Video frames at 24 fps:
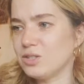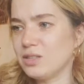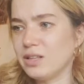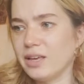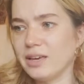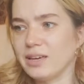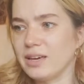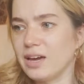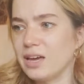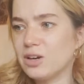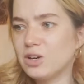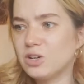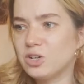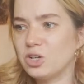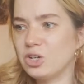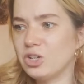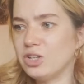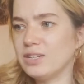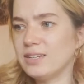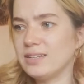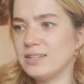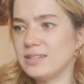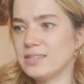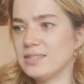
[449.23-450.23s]
like I
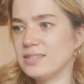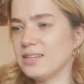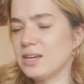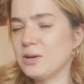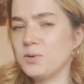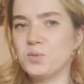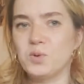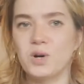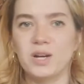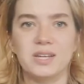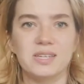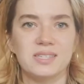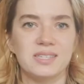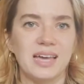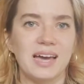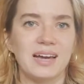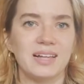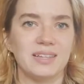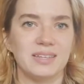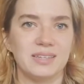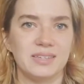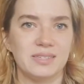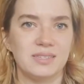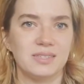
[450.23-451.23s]
couldn't understand what
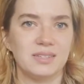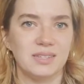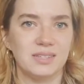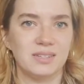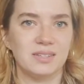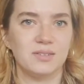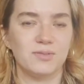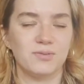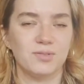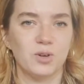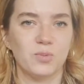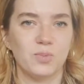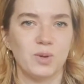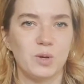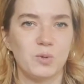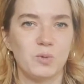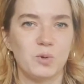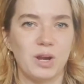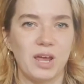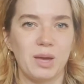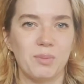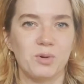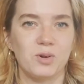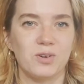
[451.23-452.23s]
exactly is needed from me
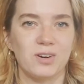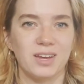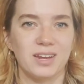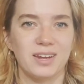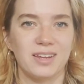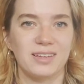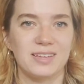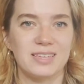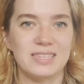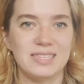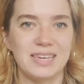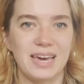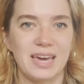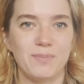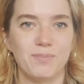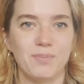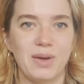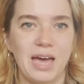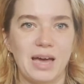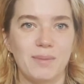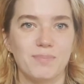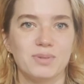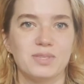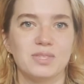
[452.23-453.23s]
when I'm creating a
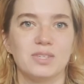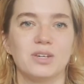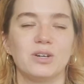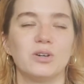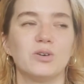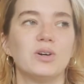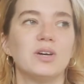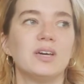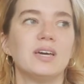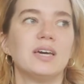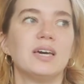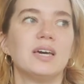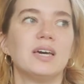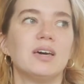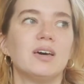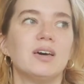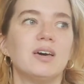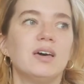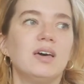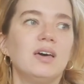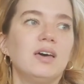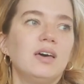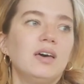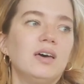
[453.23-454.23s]
sitemap. So
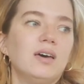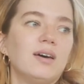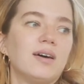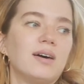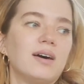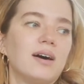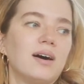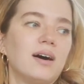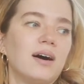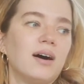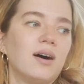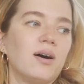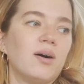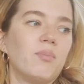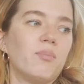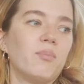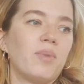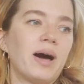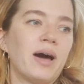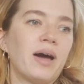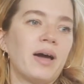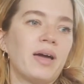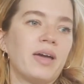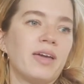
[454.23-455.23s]

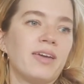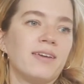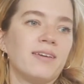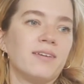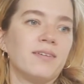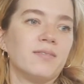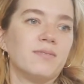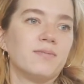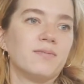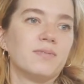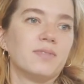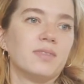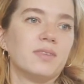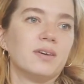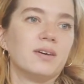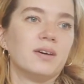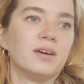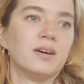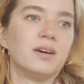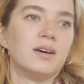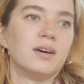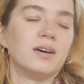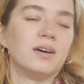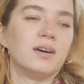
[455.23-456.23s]
my
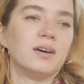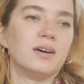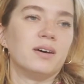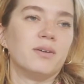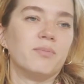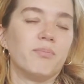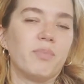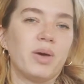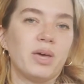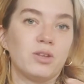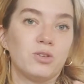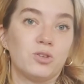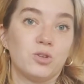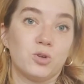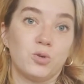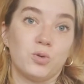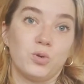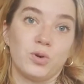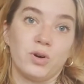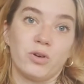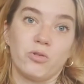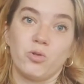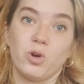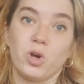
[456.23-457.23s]

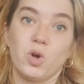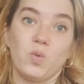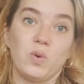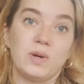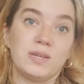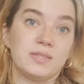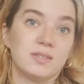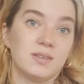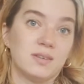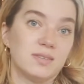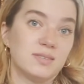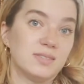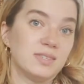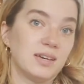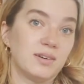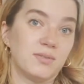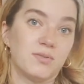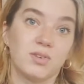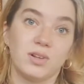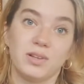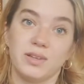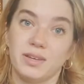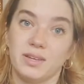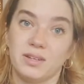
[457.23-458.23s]
mentor requested
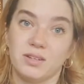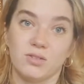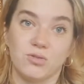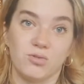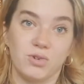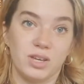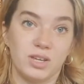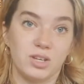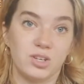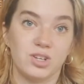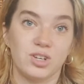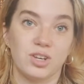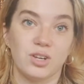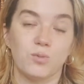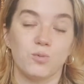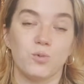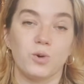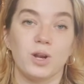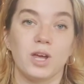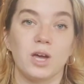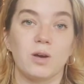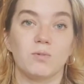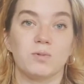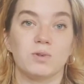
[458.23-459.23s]
several iterations when
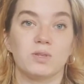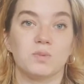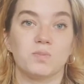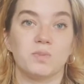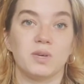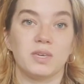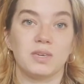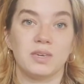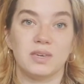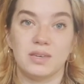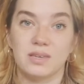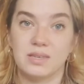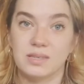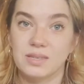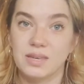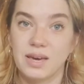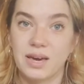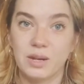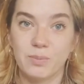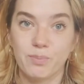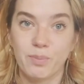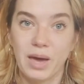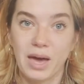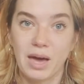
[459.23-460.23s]
I was making a
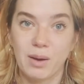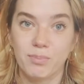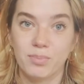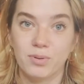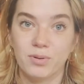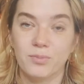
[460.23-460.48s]
sitemap,